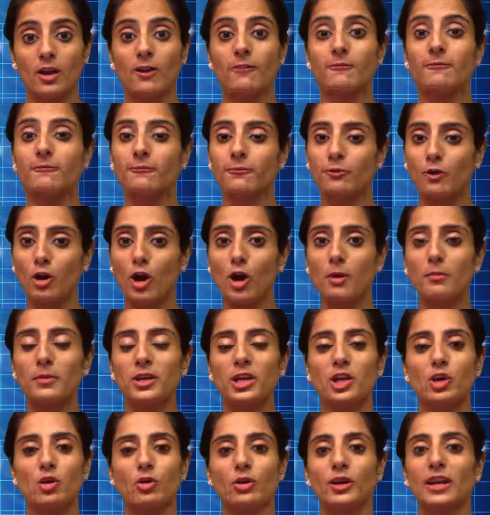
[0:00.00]
from
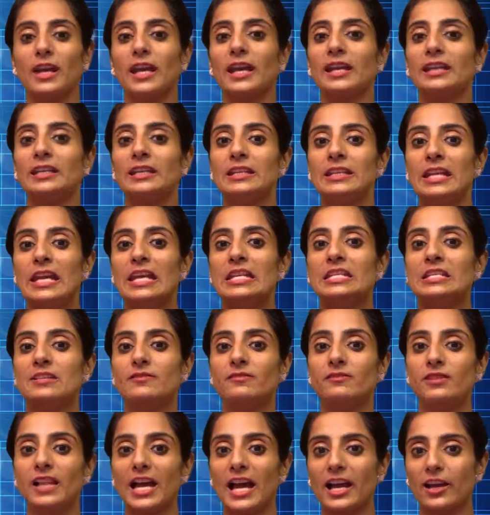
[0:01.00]
your any
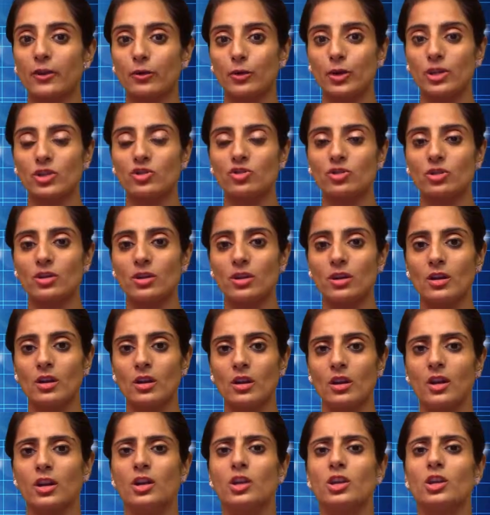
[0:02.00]
native language.
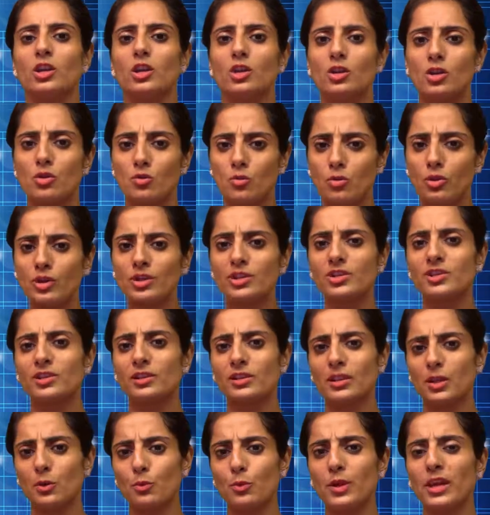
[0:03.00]

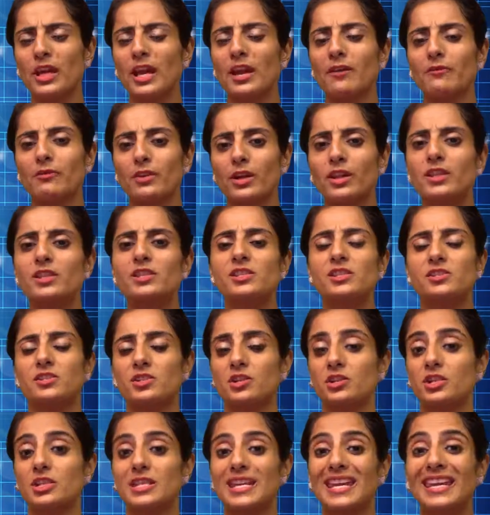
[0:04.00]
Universally, we have
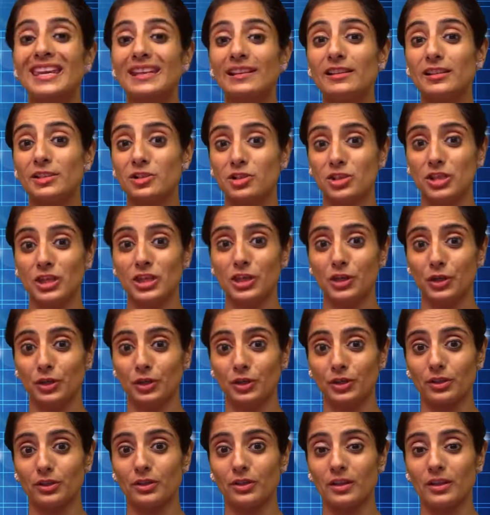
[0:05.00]
considered English
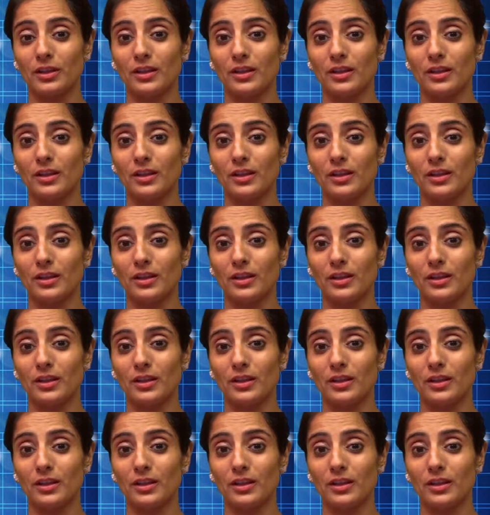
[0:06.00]
here.